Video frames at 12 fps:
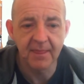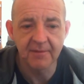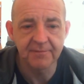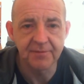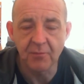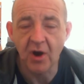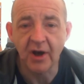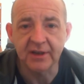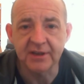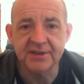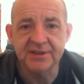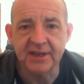from what I
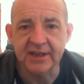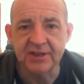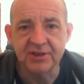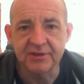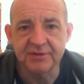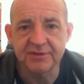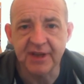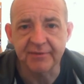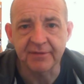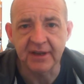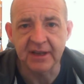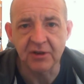can see, she's
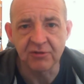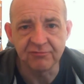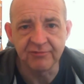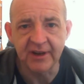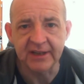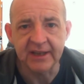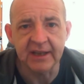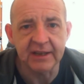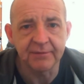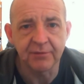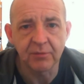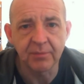definitely already
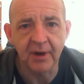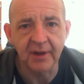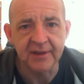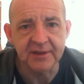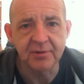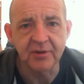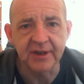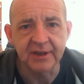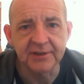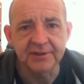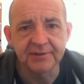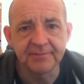evil by this
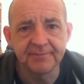point.